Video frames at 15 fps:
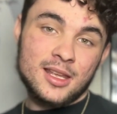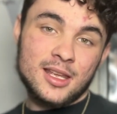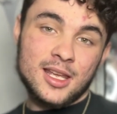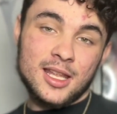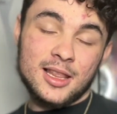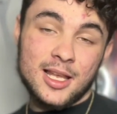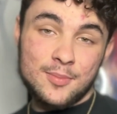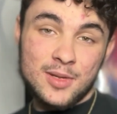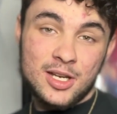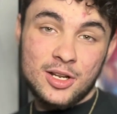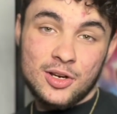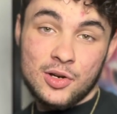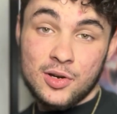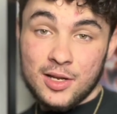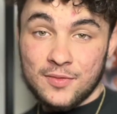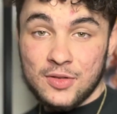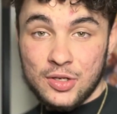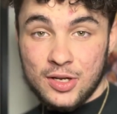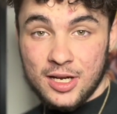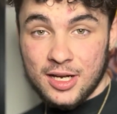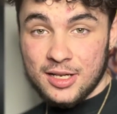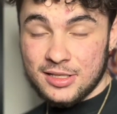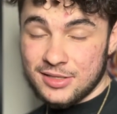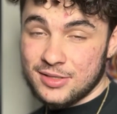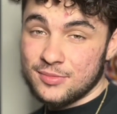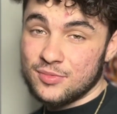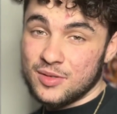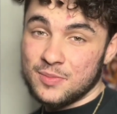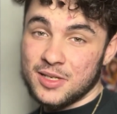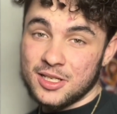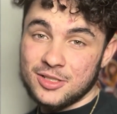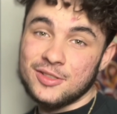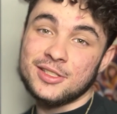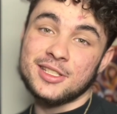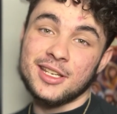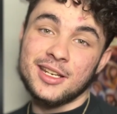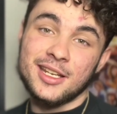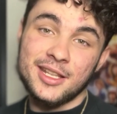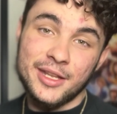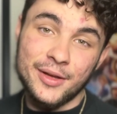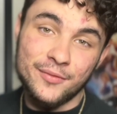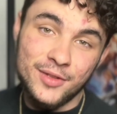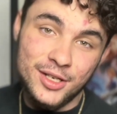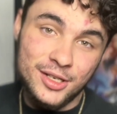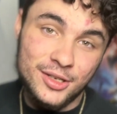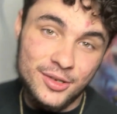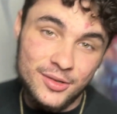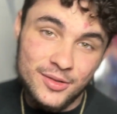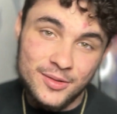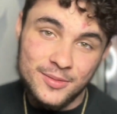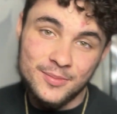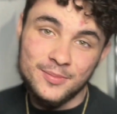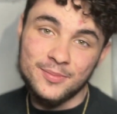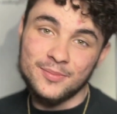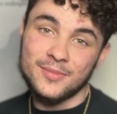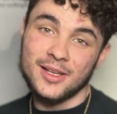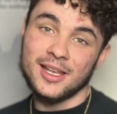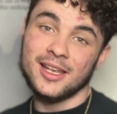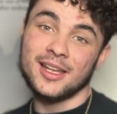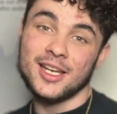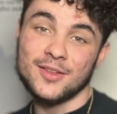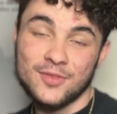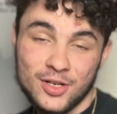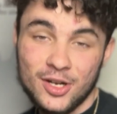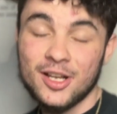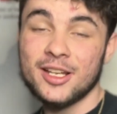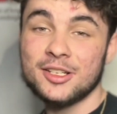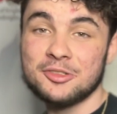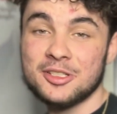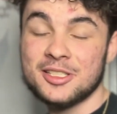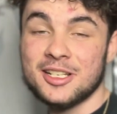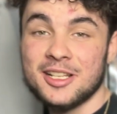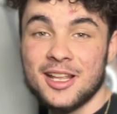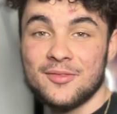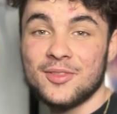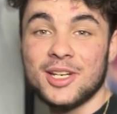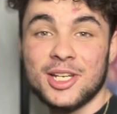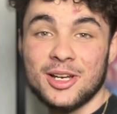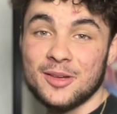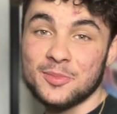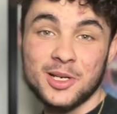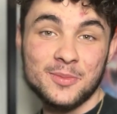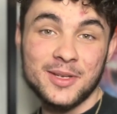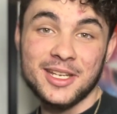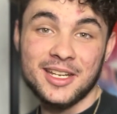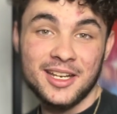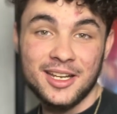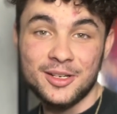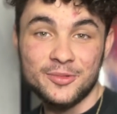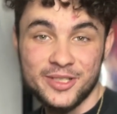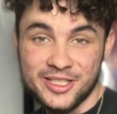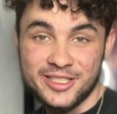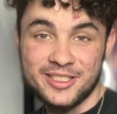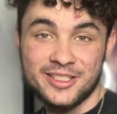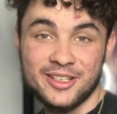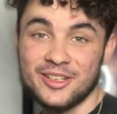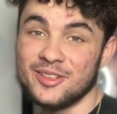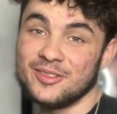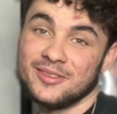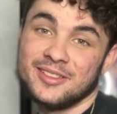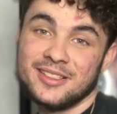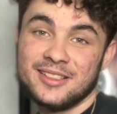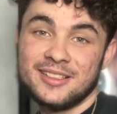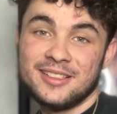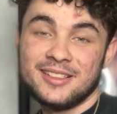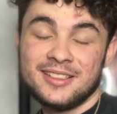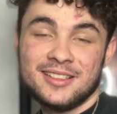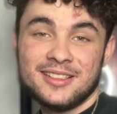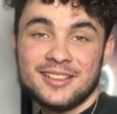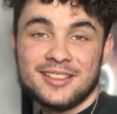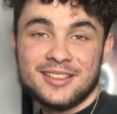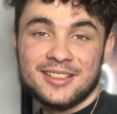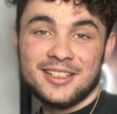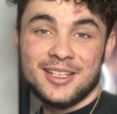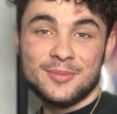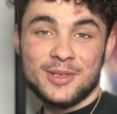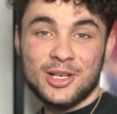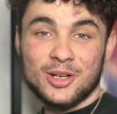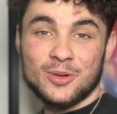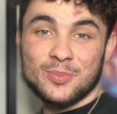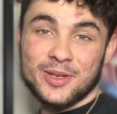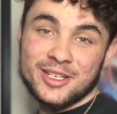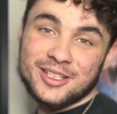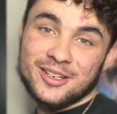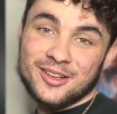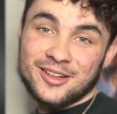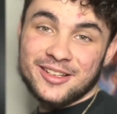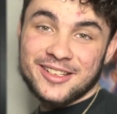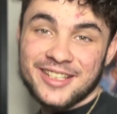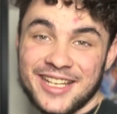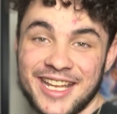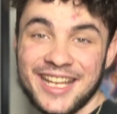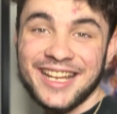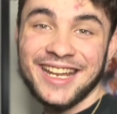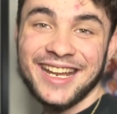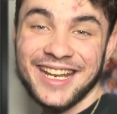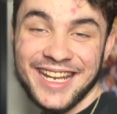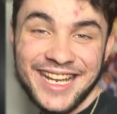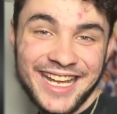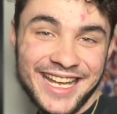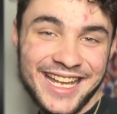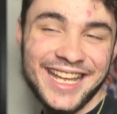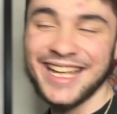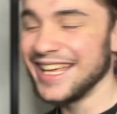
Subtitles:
and let me know if you guys would be interested in that video. And if you're not interested in that video, I'm gonna make it anyways, so give me your opinion on it.